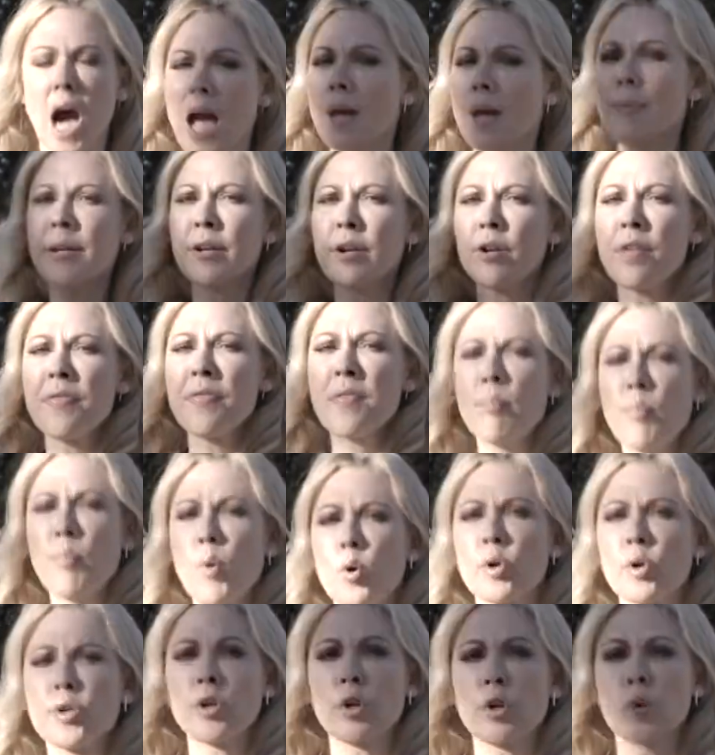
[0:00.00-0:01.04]
I'm here on the
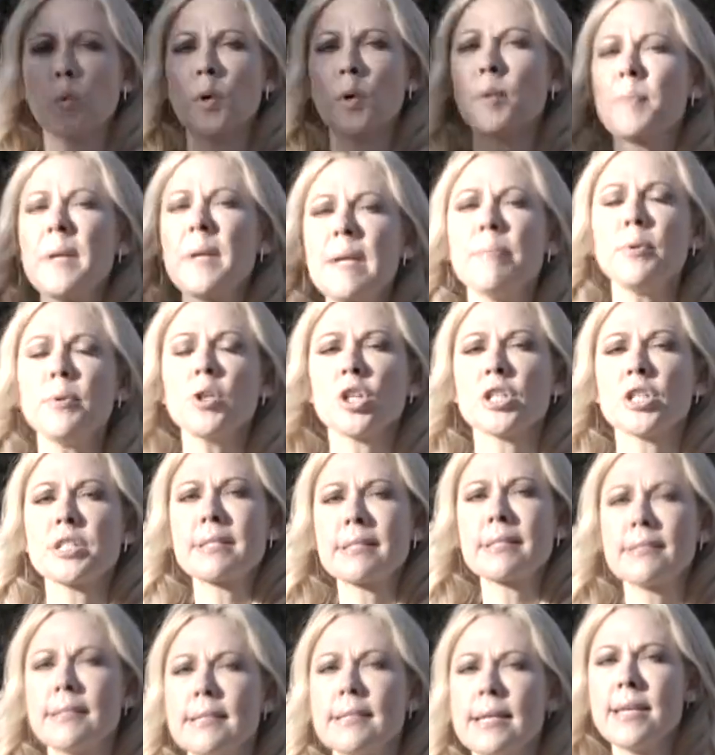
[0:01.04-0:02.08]
border where people are
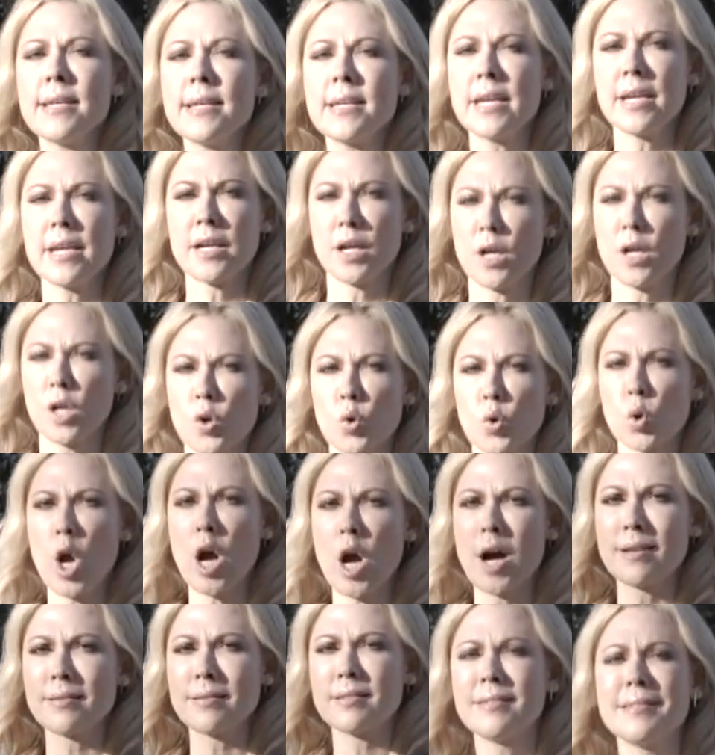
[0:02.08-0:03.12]
sneaking
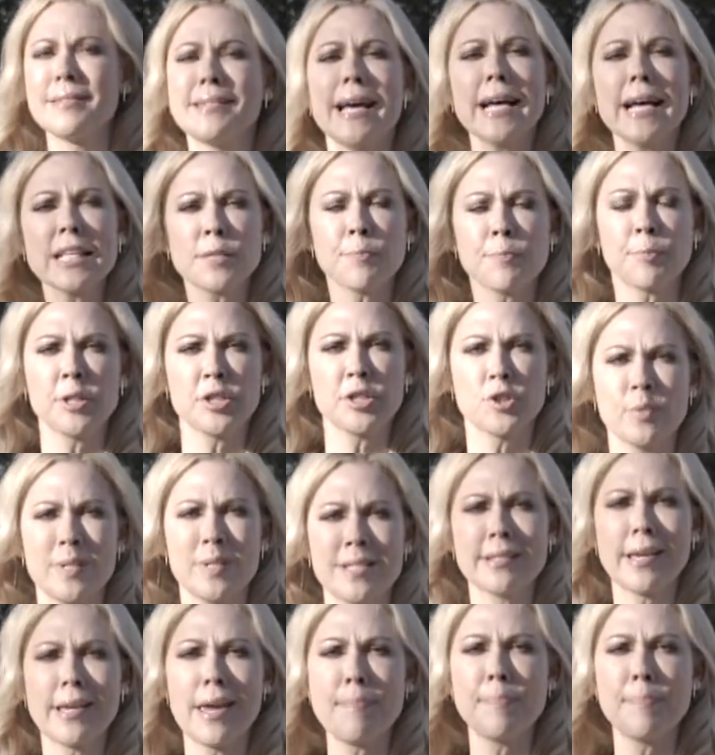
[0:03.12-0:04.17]
across, desperate to
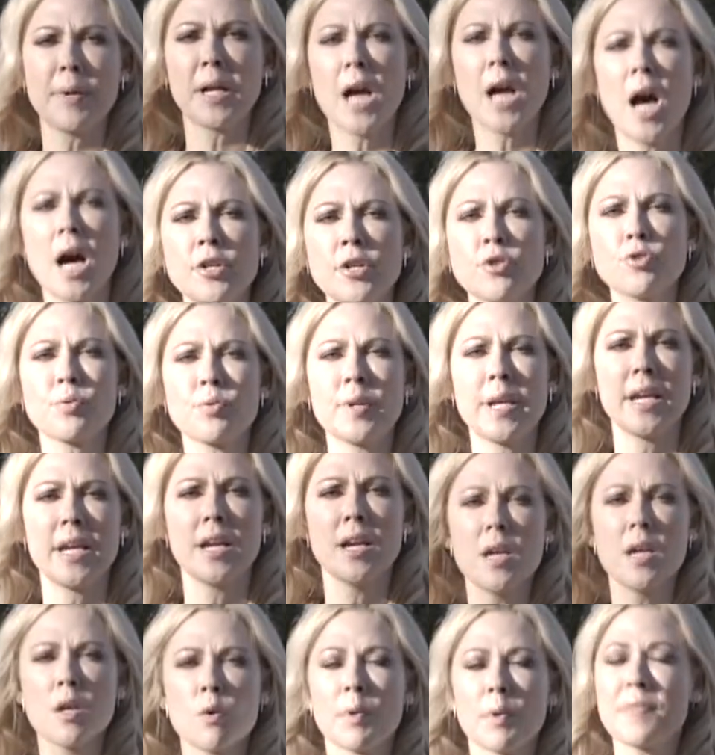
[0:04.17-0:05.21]
escape a country
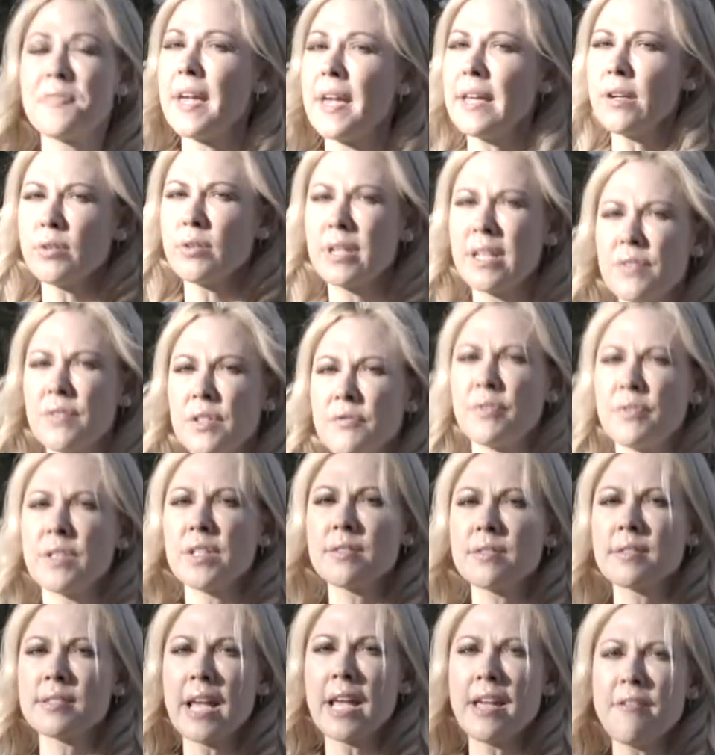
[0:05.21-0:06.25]
where they don't even feel
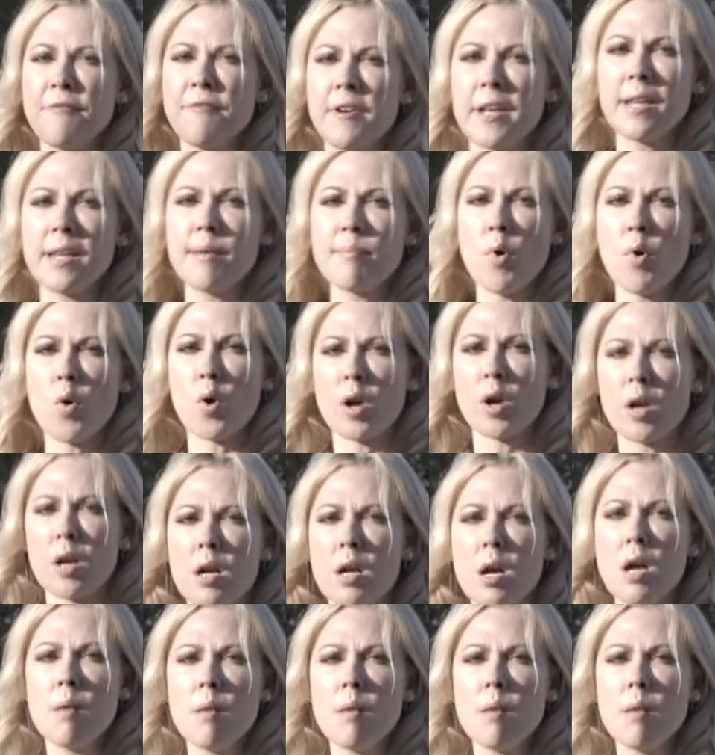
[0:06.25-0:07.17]
safe anymore.